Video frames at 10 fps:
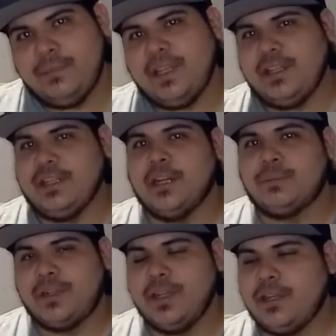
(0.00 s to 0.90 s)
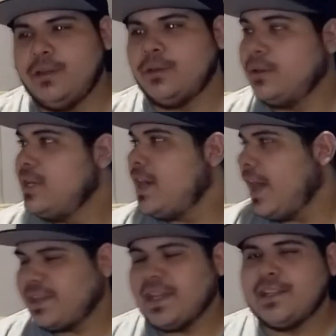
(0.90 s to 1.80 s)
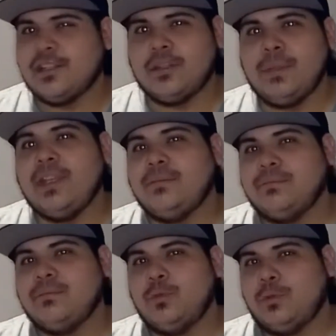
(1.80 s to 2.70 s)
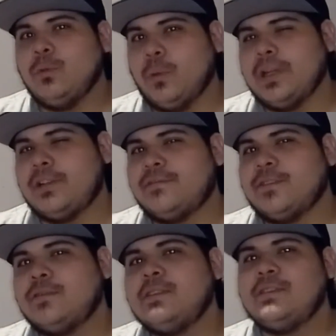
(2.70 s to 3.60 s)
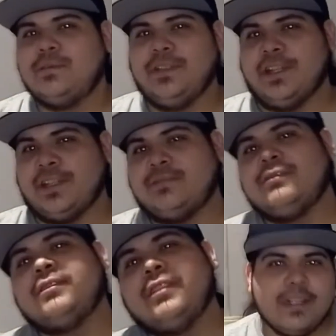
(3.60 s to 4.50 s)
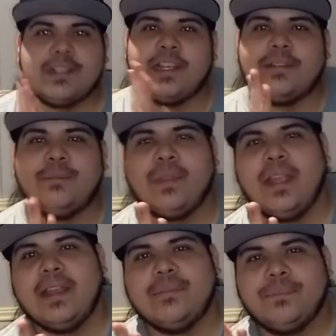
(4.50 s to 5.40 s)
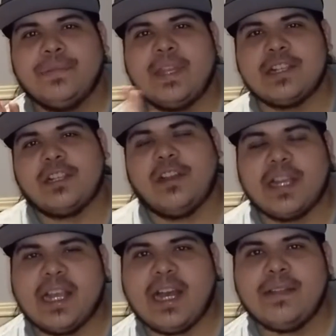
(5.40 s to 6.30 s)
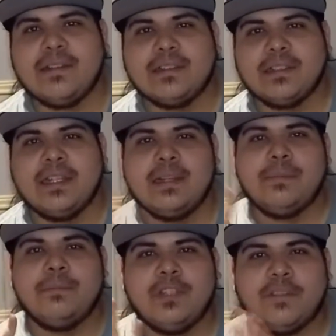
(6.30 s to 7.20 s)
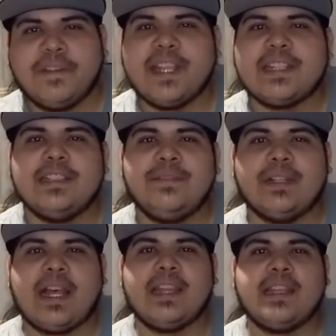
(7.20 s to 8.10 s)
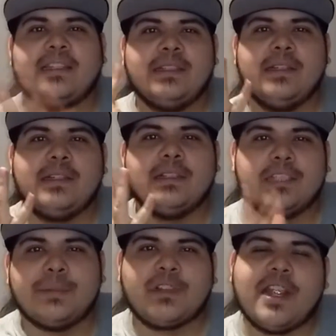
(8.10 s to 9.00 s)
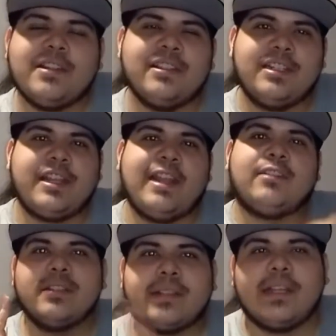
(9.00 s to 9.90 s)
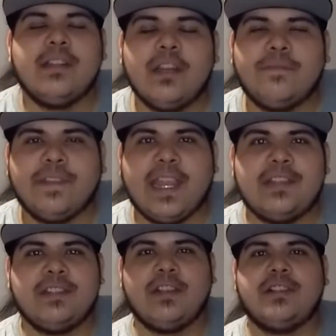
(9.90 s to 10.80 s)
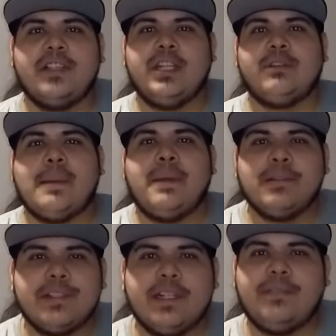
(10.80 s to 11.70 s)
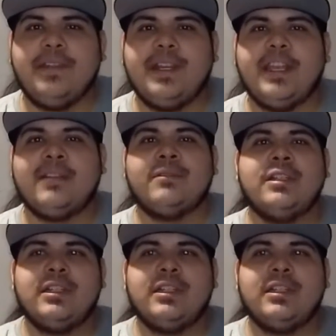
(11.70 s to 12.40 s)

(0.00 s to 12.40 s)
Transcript: to be, you know, pretty cool. I think it's going to be wonderful, you know. So, that's all I got. Don't forget to leave a like, subscribe to the channel, turn notifications on so you know I post another video,